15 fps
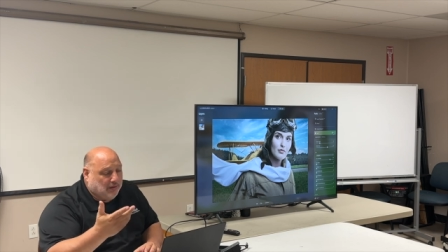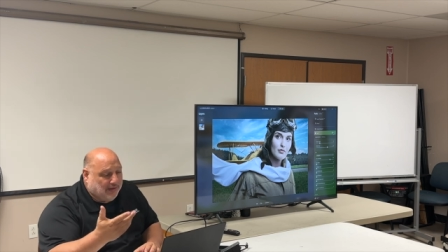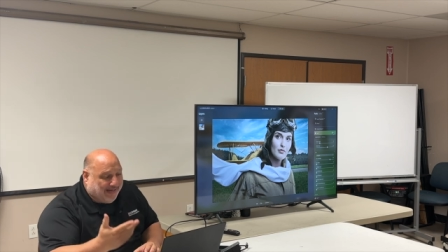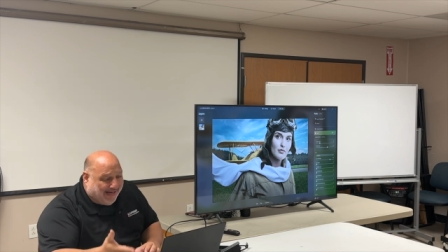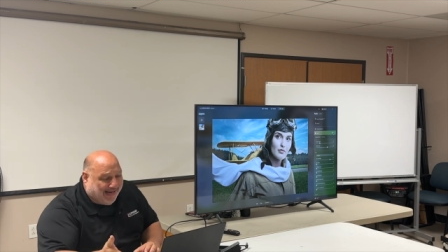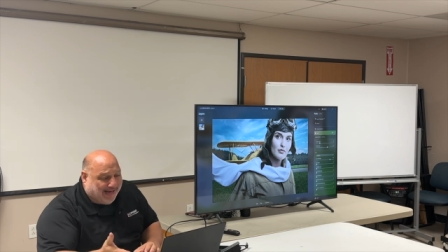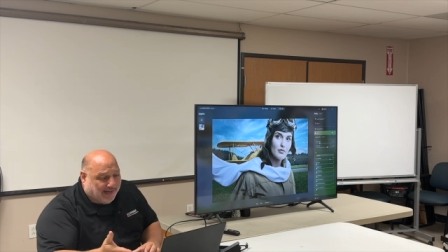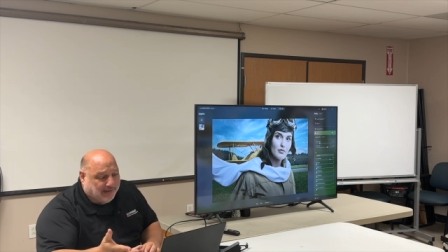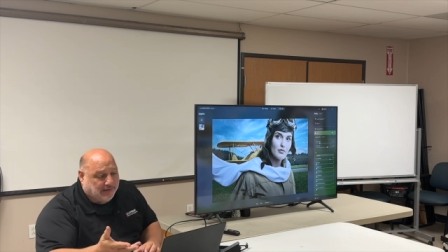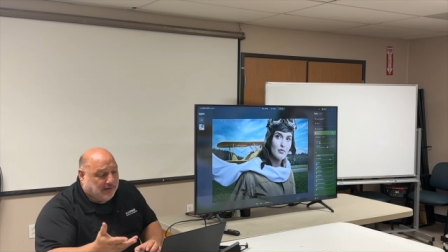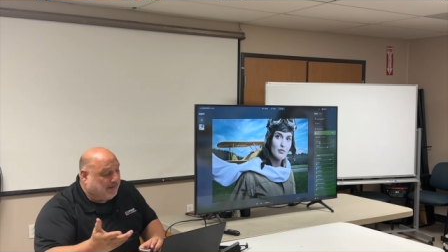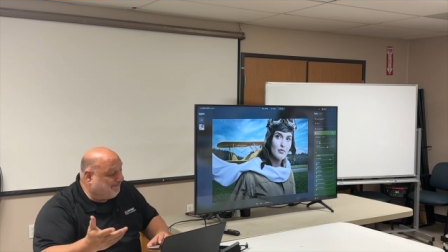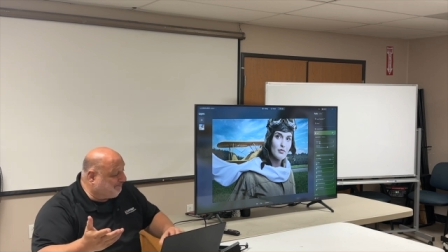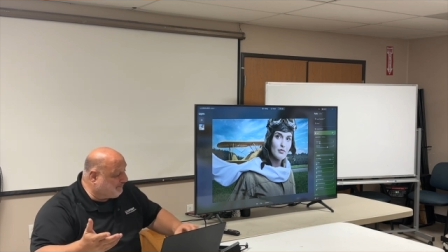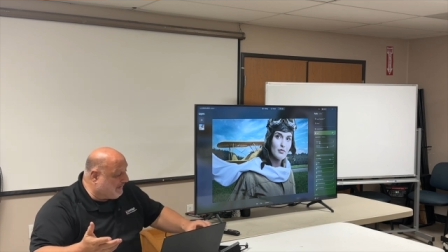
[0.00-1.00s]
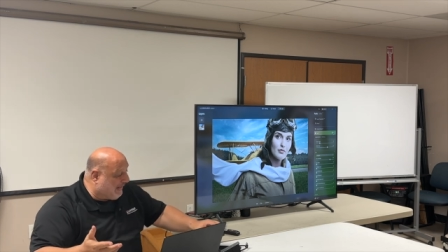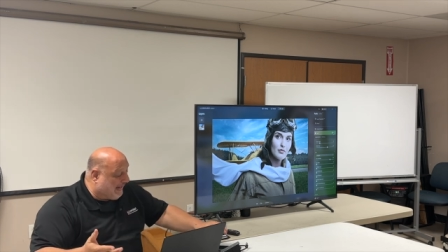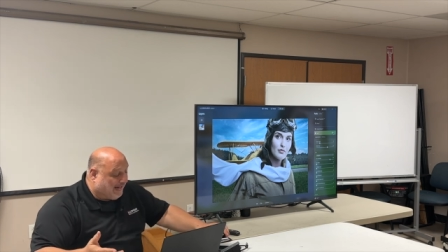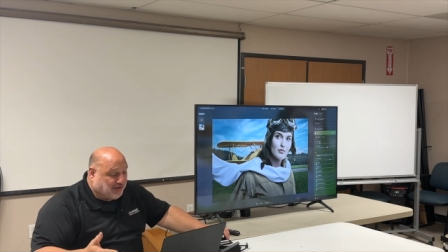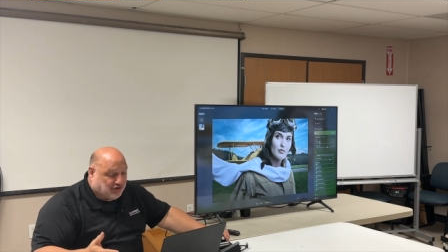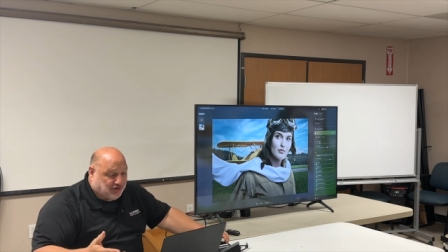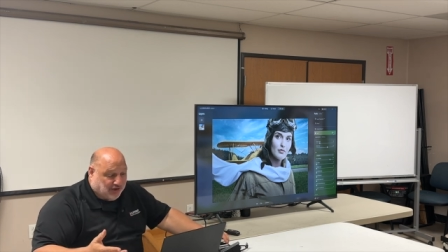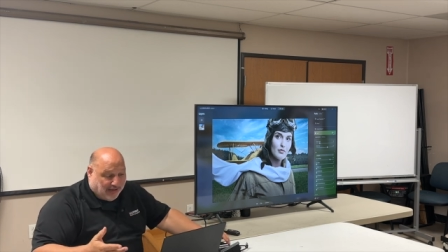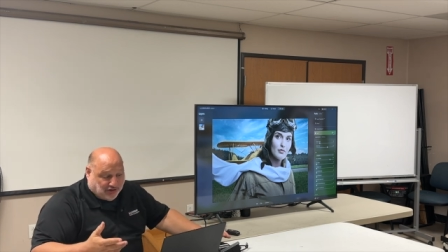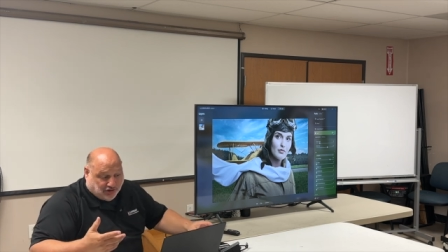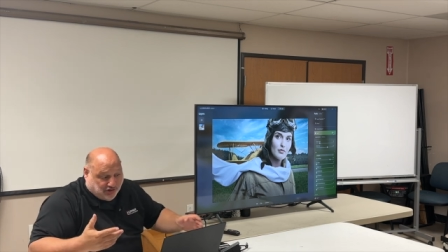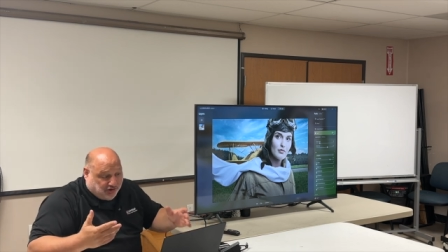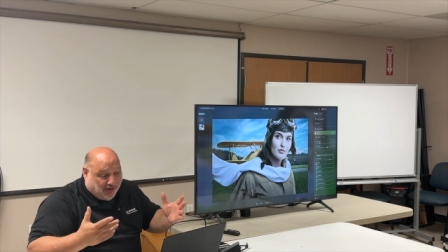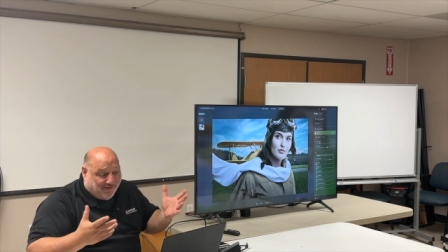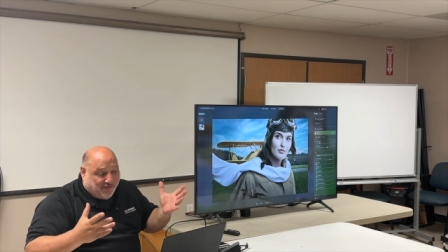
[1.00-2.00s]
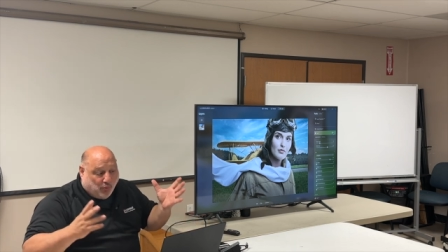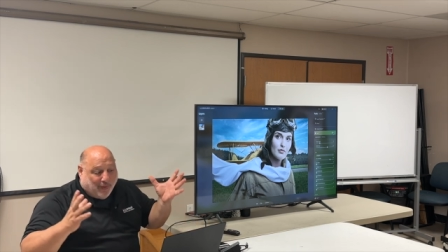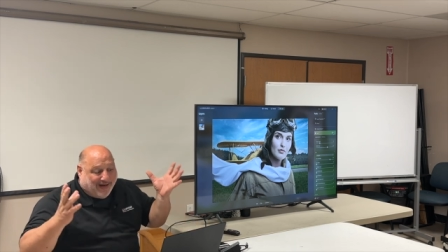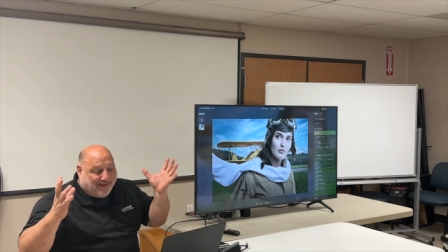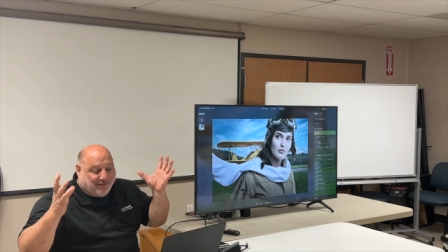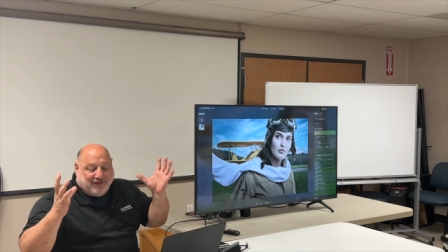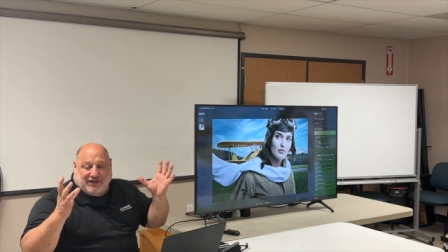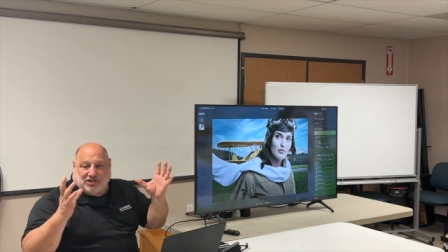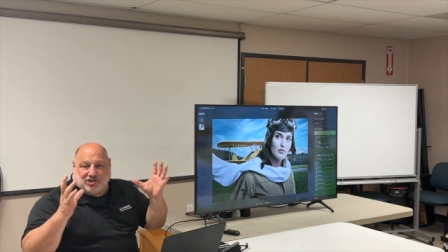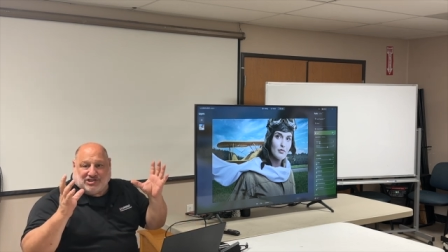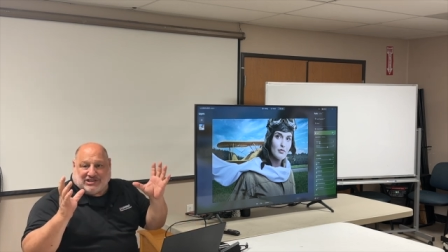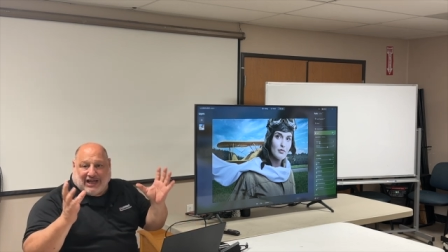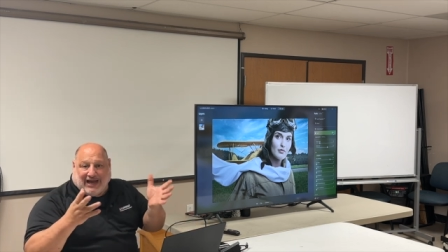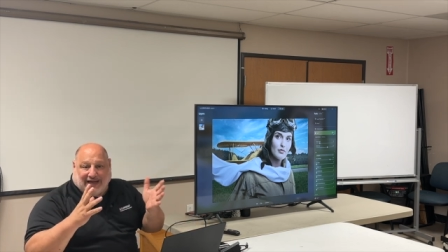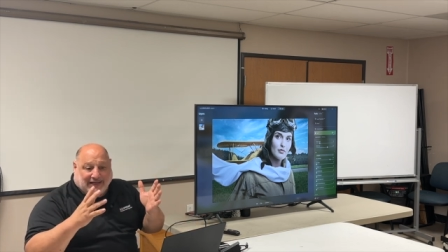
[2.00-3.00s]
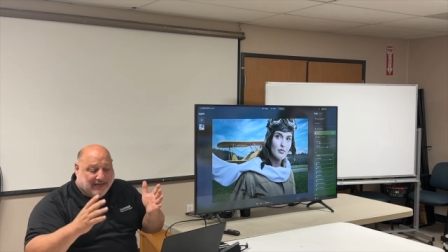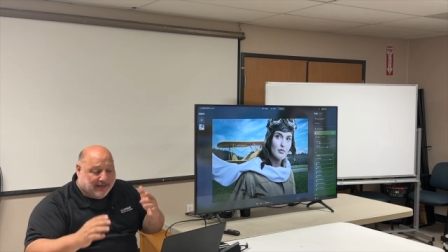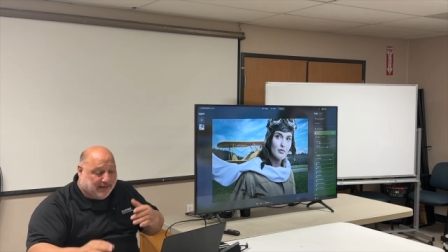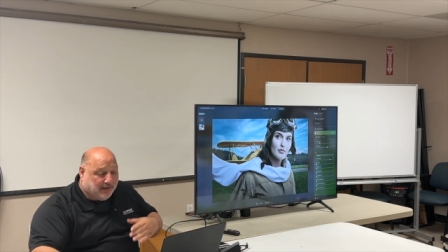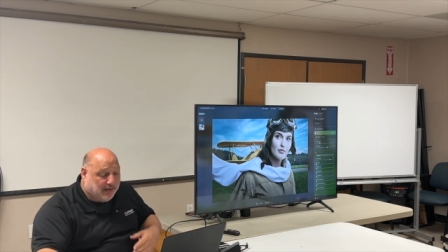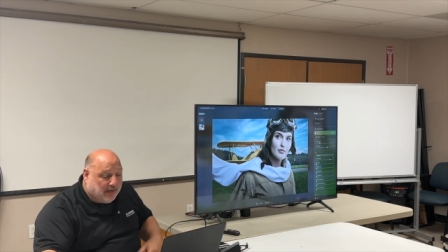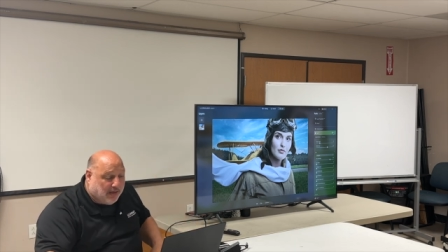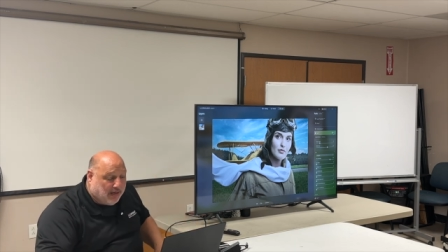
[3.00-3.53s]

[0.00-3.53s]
And I just, I just love the way everything just tied in.